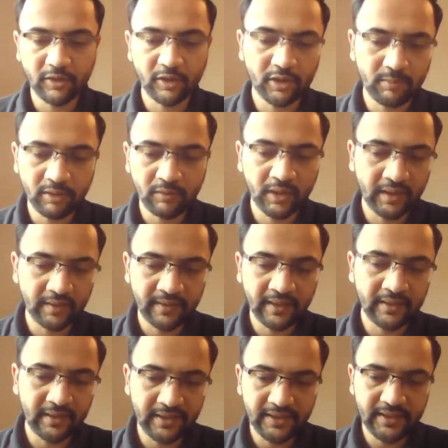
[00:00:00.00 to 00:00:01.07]
talk about what
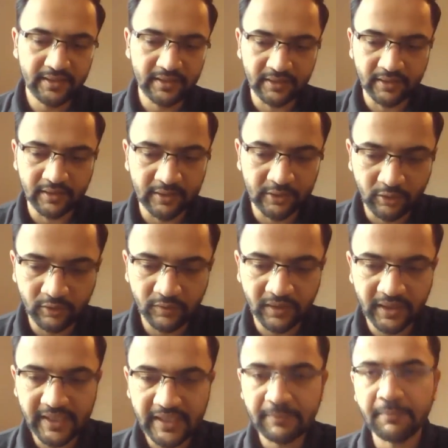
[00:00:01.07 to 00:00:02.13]
exactly those were
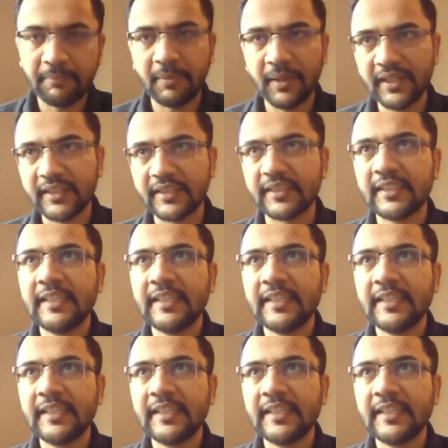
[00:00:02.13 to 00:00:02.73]
like. But